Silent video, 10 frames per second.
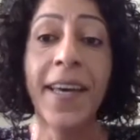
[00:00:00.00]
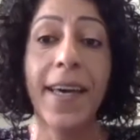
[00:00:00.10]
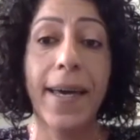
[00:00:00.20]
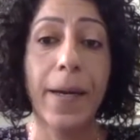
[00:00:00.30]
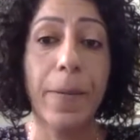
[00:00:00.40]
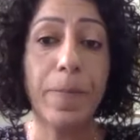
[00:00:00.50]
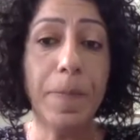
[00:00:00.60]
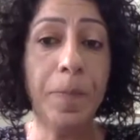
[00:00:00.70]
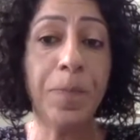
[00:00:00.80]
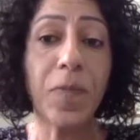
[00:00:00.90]
Um,
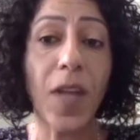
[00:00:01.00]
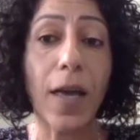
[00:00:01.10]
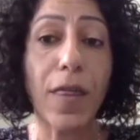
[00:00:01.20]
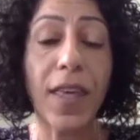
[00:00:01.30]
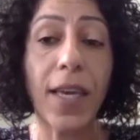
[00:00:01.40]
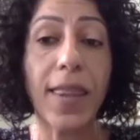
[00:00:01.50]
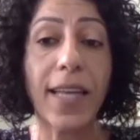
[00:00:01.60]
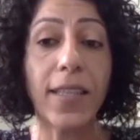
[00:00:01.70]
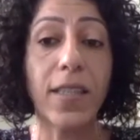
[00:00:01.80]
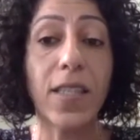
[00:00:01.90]
I think
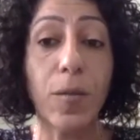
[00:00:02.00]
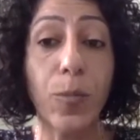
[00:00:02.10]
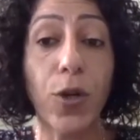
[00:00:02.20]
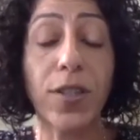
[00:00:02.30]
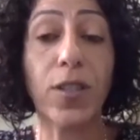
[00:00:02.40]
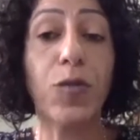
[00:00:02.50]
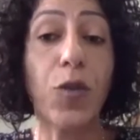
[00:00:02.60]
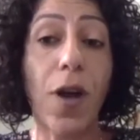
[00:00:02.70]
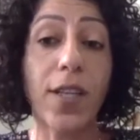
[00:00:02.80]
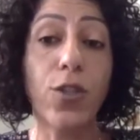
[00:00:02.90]
that it is important
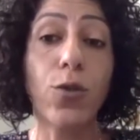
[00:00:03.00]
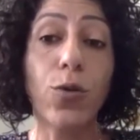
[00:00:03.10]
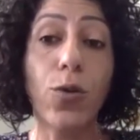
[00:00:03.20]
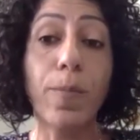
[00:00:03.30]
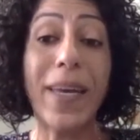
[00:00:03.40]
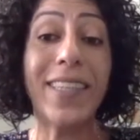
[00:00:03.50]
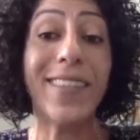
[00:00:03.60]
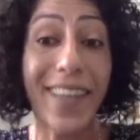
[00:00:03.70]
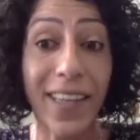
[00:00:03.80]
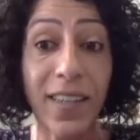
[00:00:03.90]
for us to
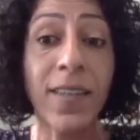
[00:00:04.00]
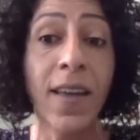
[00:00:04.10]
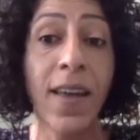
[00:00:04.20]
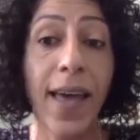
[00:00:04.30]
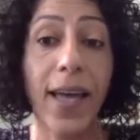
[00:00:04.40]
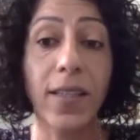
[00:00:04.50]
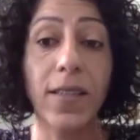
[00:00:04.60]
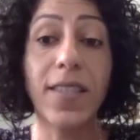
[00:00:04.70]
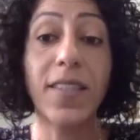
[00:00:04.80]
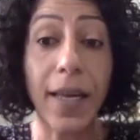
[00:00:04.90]
maintain
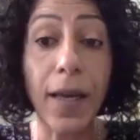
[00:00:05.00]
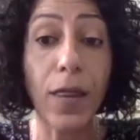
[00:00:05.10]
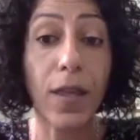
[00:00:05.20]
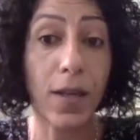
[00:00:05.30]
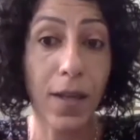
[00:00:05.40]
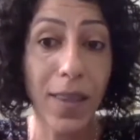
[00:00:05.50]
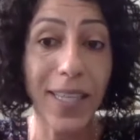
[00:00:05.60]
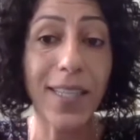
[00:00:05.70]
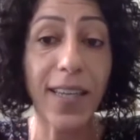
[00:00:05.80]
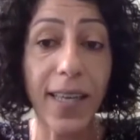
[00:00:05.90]
and strengthen
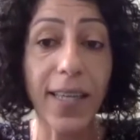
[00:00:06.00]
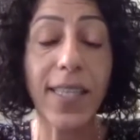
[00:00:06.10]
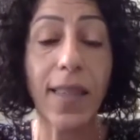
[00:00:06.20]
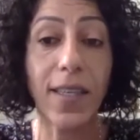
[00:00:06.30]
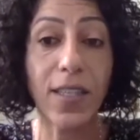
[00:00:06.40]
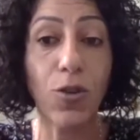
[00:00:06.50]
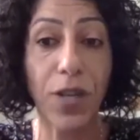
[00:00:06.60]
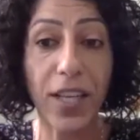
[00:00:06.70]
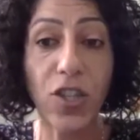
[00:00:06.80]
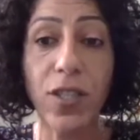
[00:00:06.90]
these links and these
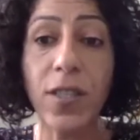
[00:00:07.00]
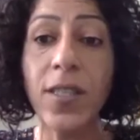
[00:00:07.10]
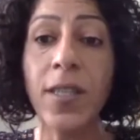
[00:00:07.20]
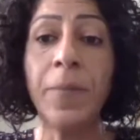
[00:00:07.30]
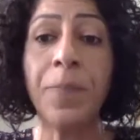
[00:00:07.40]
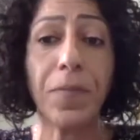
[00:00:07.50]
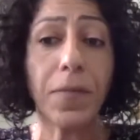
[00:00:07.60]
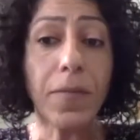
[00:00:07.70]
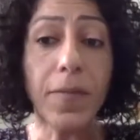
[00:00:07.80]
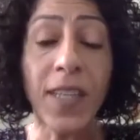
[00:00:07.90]
connections.
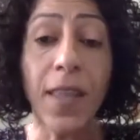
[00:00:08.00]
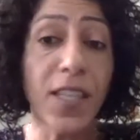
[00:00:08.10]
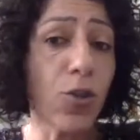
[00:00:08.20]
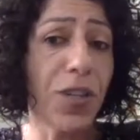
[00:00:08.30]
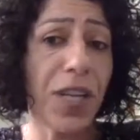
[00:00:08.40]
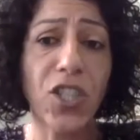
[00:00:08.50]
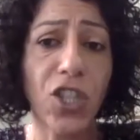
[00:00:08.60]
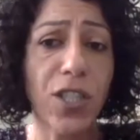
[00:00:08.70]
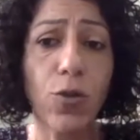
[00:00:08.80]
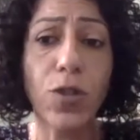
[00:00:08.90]
These
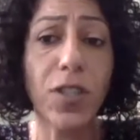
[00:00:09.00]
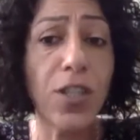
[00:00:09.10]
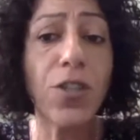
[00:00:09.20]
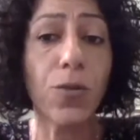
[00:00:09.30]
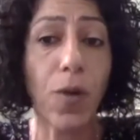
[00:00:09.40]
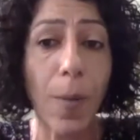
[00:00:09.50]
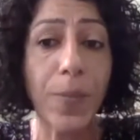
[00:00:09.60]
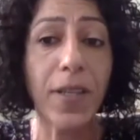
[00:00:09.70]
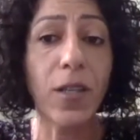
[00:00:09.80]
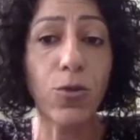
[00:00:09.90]
connections continue
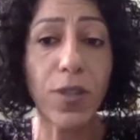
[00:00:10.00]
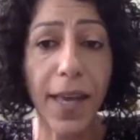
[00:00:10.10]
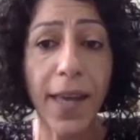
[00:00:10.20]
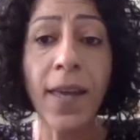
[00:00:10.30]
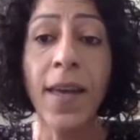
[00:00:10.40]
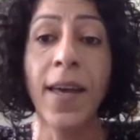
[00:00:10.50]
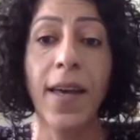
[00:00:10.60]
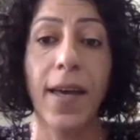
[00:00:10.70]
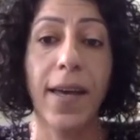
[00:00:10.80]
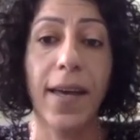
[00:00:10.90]
up till today,
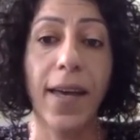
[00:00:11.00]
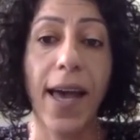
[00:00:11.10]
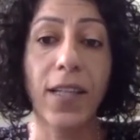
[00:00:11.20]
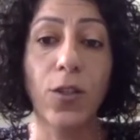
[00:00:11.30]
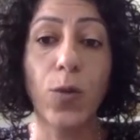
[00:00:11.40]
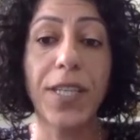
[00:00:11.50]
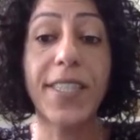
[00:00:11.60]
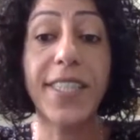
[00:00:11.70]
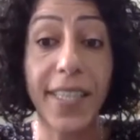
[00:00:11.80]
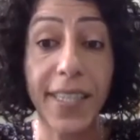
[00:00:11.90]
and we
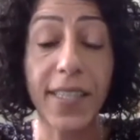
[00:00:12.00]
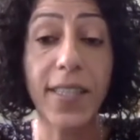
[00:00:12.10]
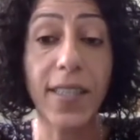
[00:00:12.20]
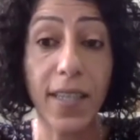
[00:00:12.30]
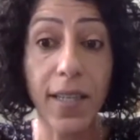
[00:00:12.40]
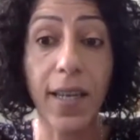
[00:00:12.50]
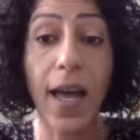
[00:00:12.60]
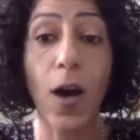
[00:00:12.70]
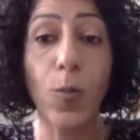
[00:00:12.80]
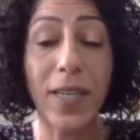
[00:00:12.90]
see still
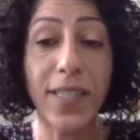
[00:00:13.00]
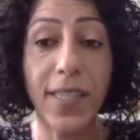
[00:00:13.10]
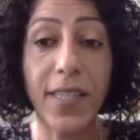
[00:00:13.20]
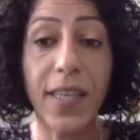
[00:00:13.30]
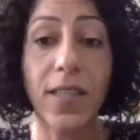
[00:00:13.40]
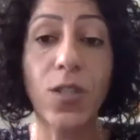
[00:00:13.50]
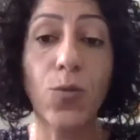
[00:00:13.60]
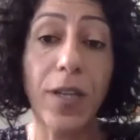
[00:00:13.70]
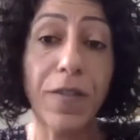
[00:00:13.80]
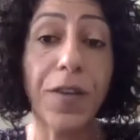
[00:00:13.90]
how Palestinians,
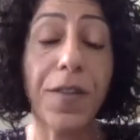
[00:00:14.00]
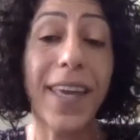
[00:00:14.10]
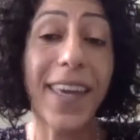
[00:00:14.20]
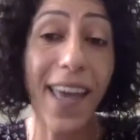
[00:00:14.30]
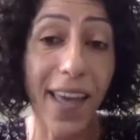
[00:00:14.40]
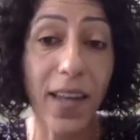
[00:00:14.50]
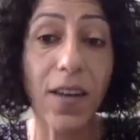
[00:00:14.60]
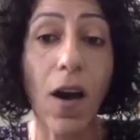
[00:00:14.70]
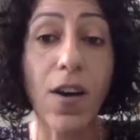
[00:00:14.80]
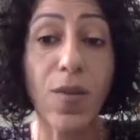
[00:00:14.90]
wherever they can,
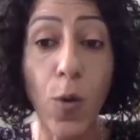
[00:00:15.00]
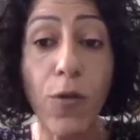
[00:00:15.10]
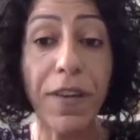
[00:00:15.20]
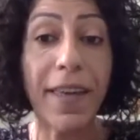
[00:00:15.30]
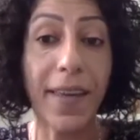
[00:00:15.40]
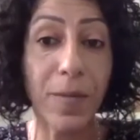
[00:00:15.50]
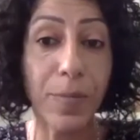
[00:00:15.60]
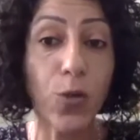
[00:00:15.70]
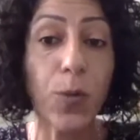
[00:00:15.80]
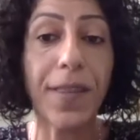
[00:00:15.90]
are moving in
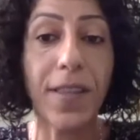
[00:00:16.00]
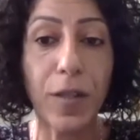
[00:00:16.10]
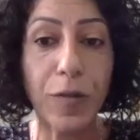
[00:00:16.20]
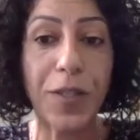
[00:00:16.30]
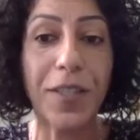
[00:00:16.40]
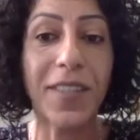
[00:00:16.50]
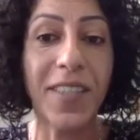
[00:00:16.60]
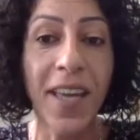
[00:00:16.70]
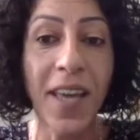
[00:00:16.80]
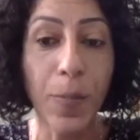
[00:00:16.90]
between the different
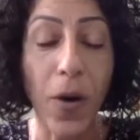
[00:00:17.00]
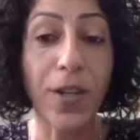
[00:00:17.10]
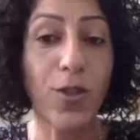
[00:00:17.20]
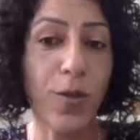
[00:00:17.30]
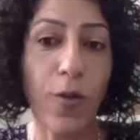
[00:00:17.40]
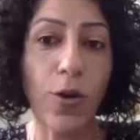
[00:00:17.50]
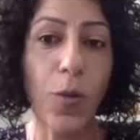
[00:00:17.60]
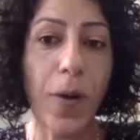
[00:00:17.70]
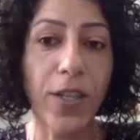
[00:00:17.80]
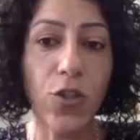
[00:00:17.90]
parts of
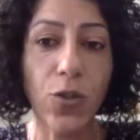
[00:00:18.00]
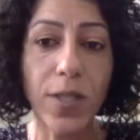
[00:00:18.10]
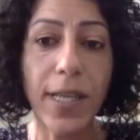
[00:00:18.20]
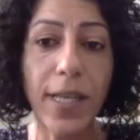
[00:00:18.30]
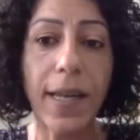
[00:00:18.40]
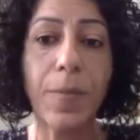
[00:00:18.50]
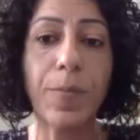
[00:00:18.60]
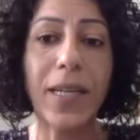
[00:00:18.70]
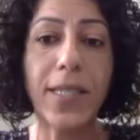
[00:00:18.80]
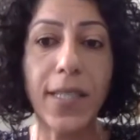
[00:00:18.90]
occupied
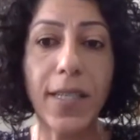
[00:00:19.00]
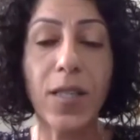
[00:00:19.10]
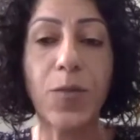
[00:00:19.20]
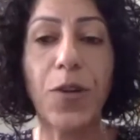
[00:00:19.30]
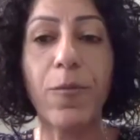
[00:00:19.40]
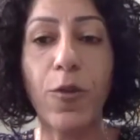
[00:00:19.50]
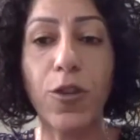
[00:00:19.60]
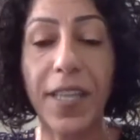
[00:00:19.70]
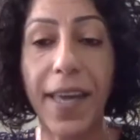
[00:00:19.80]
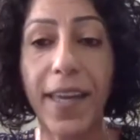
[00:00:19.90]
Jerusalem. Palestinians from
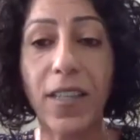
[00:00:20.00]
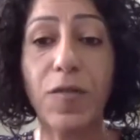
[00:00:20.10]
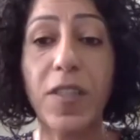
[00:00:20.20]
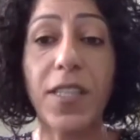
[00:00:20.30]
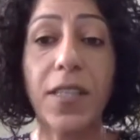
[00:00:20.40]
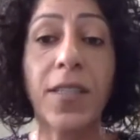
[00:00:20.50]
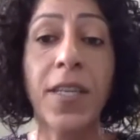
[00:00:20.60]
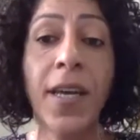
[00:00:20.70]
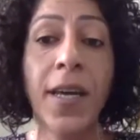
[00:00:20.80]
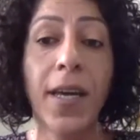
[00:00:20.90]
48 visit
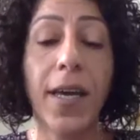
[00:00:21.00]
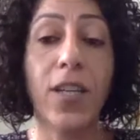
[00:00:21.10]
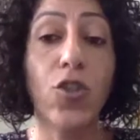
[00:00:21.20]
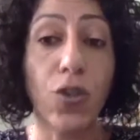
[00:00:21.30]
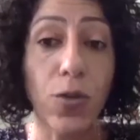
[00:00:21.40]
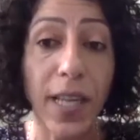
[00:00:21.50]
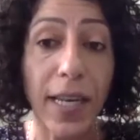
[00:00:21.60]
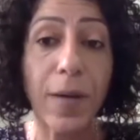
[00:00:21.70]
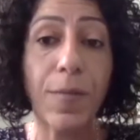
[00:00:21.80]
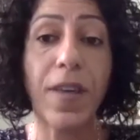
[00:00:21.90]

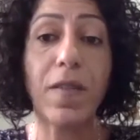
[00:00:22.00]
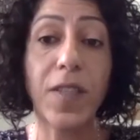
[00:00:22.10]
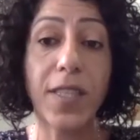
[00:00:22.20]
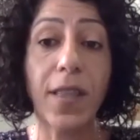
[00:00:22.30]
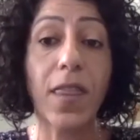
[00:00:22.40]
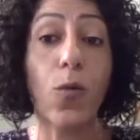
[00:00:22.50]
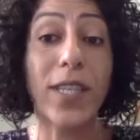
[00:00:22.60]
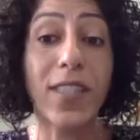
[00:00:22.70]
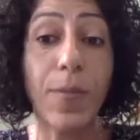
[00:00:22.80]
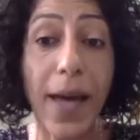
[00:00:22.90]
Jerusalem, they visit the
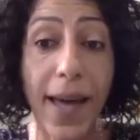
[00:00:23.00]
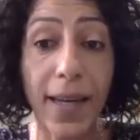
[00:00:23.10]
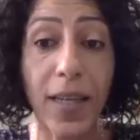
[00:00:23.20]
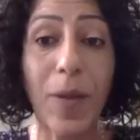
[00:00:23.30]
West Bank.